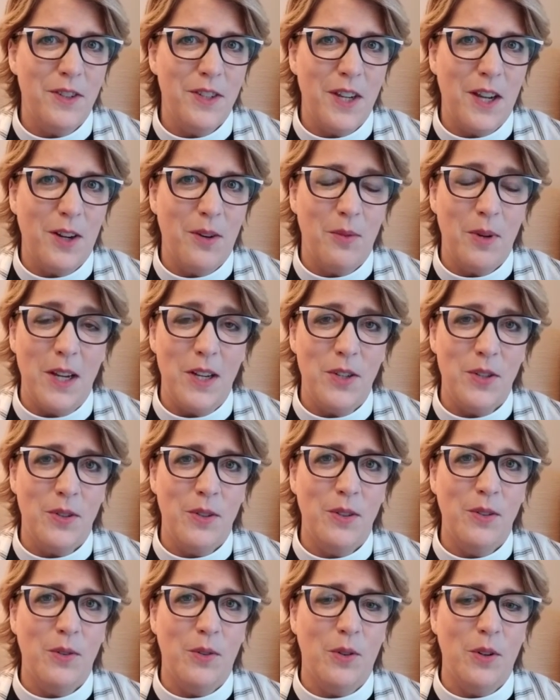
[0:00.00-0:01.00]

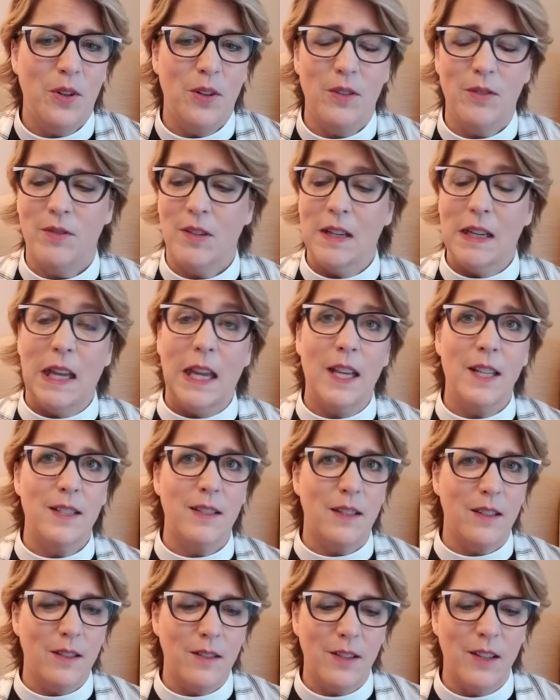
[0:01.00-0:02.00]
decoration or in
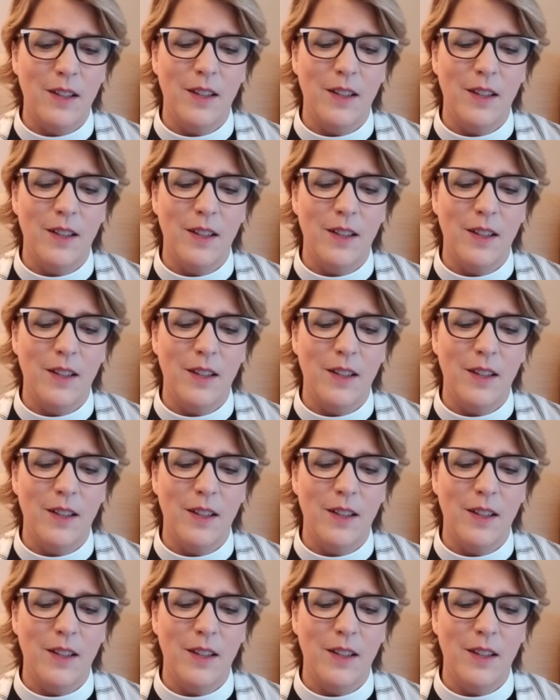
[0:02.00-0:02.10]
case a